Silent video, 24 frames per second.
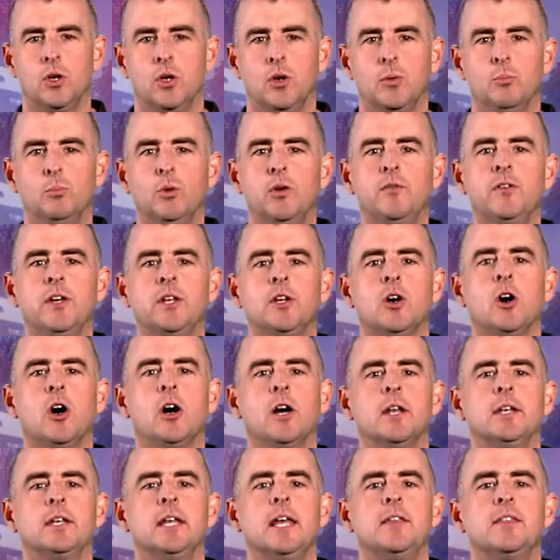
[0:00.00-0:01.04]
Moving
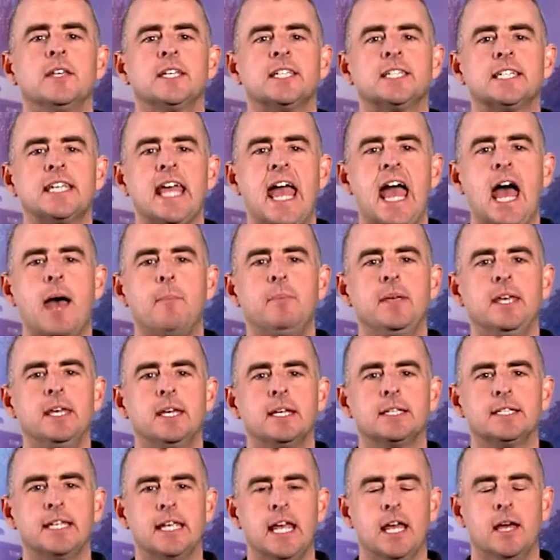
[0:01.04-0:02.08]
on in the SCAB-E
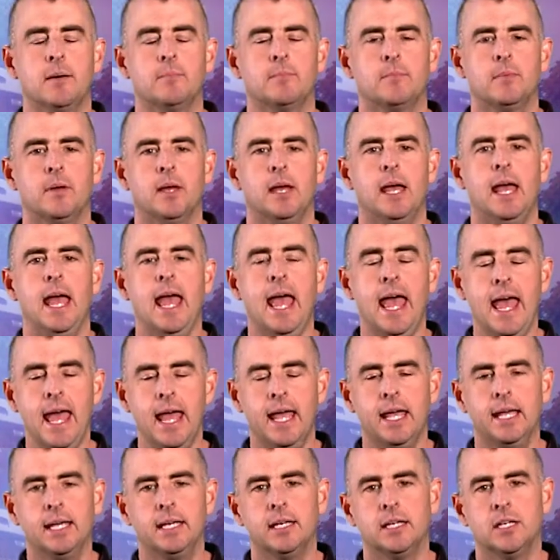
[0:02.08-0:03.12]
exam,
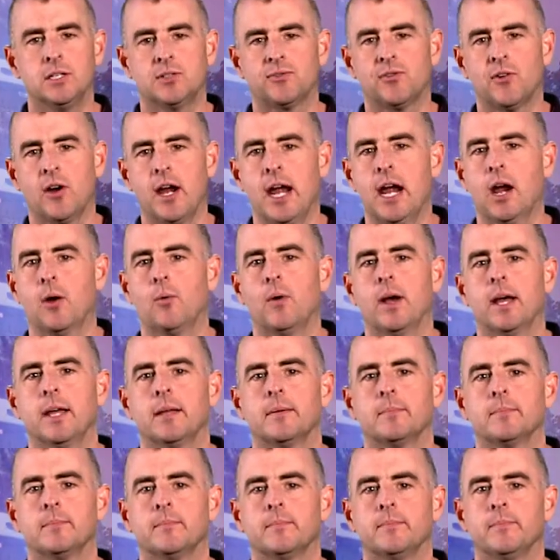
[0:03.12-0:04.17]
A is for airway.
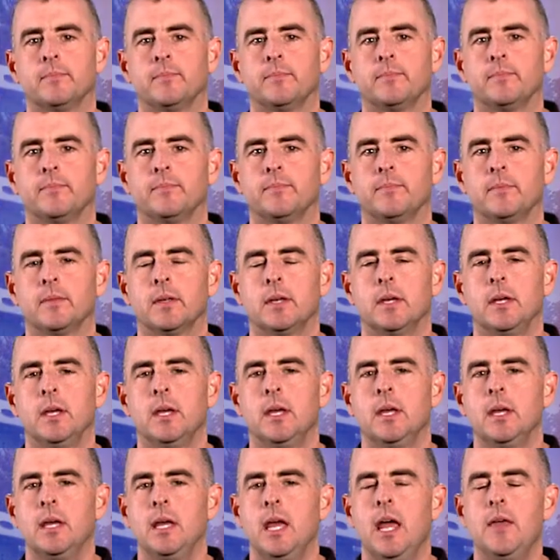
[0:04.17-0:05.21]

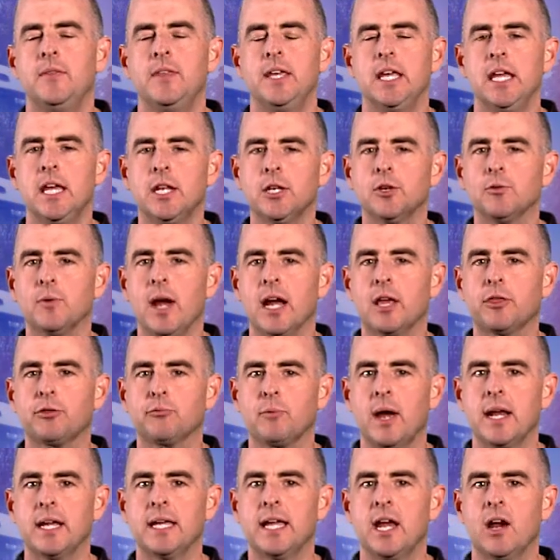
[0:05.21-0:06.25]
In the indirect
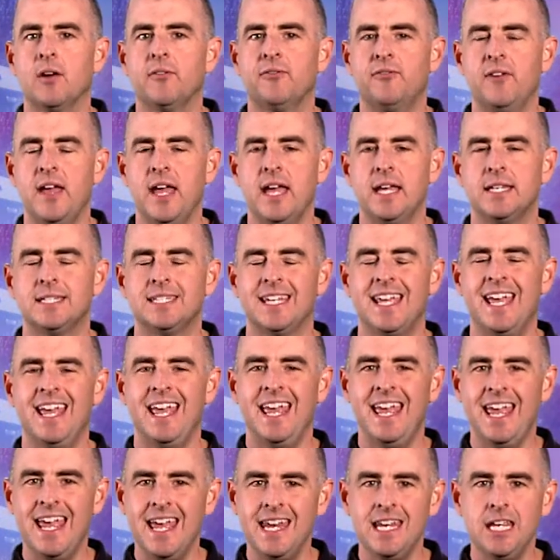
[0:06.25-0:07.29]
threat care phase,
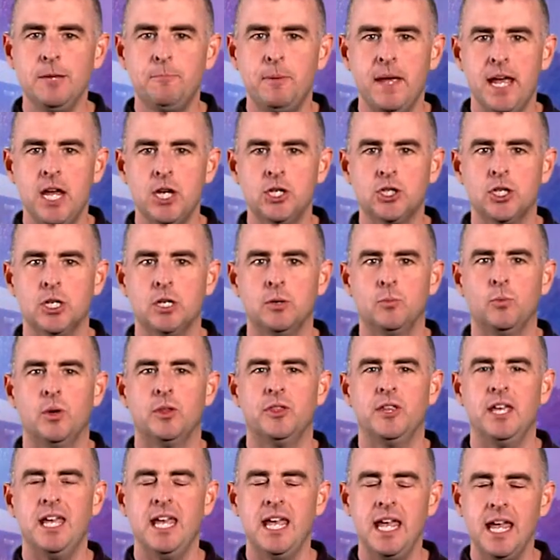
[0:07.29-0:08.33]
any patient
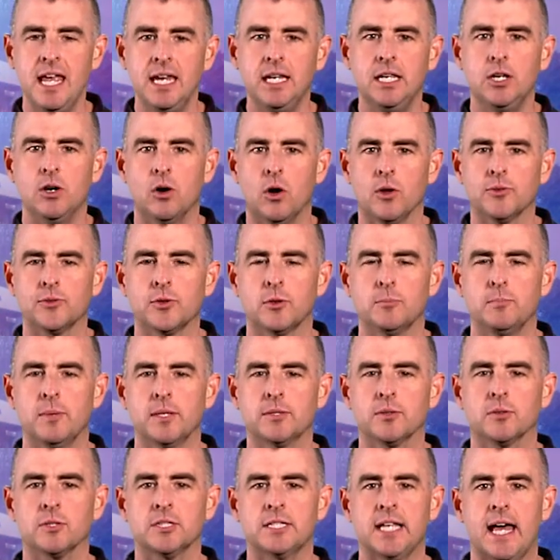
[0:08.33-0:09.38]
with any altered
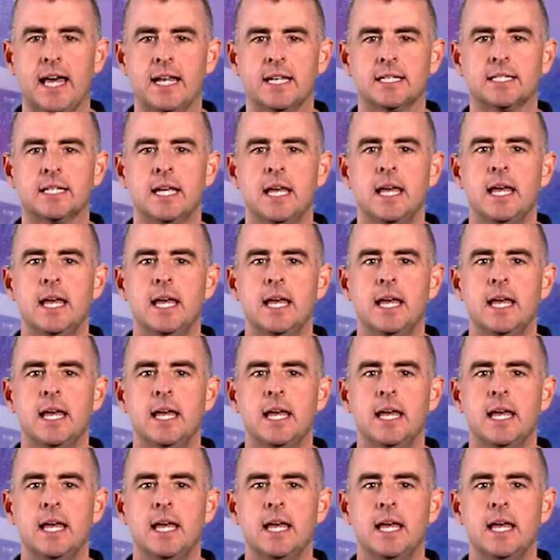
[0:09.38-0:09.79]
mental status